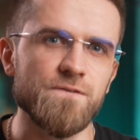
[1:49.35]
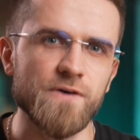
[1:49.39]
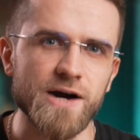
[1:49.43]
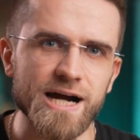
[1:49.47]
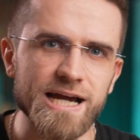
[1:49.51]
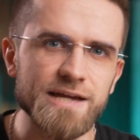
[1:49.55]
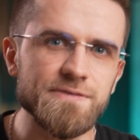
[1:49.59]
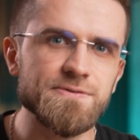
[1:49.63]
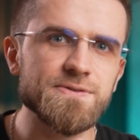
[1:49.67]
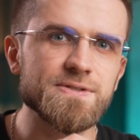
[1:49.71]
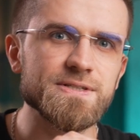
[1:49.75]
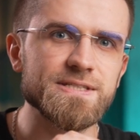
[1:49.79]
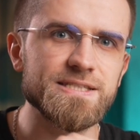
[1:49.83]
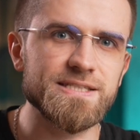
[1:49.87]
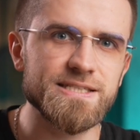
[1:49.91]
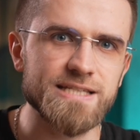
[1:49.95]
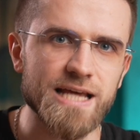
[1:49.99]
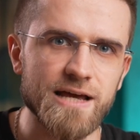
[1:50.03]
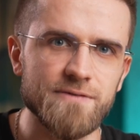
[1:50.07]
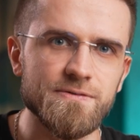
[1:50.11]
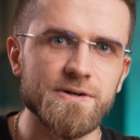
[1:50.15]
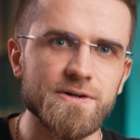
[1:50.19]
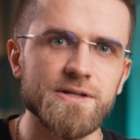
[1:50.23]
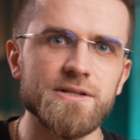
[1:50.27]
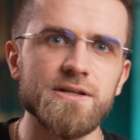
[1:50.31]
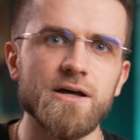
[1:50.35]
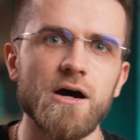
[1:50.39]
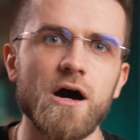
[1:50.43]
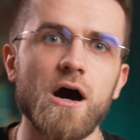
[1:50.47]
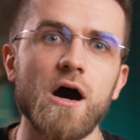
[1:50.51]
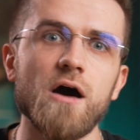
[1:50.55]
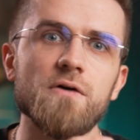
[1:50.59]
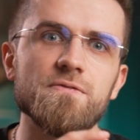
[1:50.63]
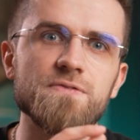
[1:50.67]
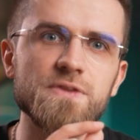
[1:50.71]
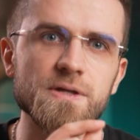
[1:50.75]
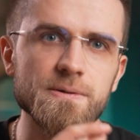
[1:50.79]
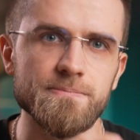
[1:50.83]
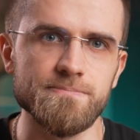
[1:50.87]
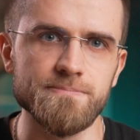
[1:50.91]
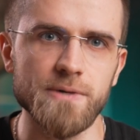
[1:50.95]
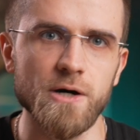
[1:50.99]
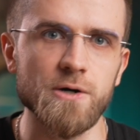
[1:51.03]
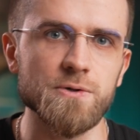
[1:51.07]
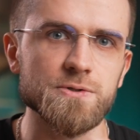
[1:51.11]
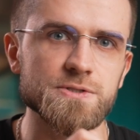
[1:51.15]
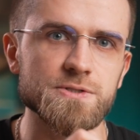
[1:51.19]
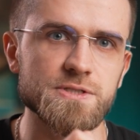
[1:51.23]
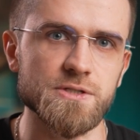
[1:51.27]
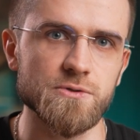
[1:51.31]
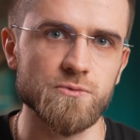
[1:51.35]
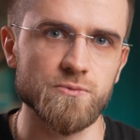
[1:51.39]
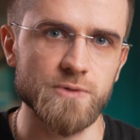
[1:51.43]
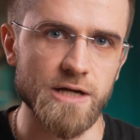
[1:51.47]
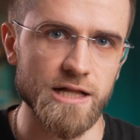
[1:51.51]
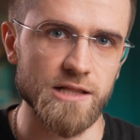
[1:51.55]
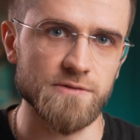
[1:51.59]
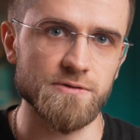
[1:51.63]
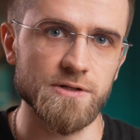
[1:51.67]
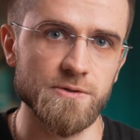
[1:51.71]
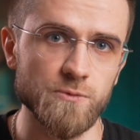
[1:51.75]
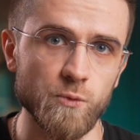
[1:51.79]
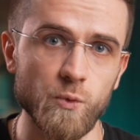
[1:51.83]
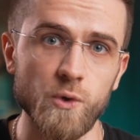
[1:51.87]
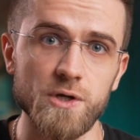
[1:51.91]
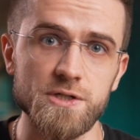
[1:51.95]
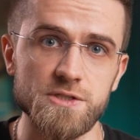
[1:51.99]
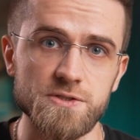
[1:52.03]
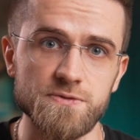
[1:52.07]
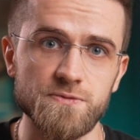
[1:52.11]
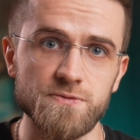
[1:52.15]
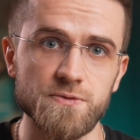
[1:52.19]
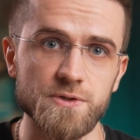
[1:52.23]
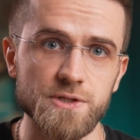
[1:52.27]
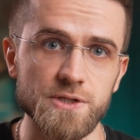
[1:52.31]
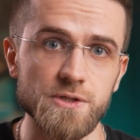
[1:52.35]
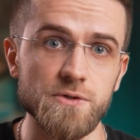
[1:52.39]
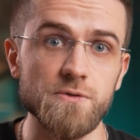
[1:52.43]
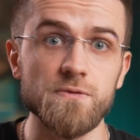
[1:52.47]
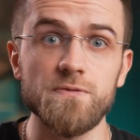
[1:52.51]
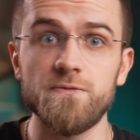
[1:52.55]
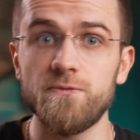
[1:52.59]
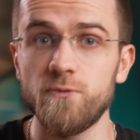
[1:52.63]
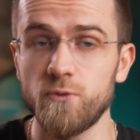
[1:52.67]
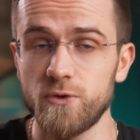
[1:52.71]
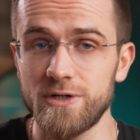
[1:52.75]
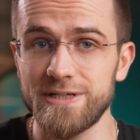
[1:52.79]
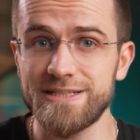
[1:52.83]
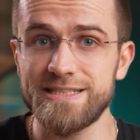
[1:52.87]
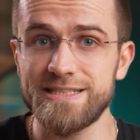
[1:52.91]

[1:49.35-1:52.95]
5 to 7 of the most relevant ones for you. For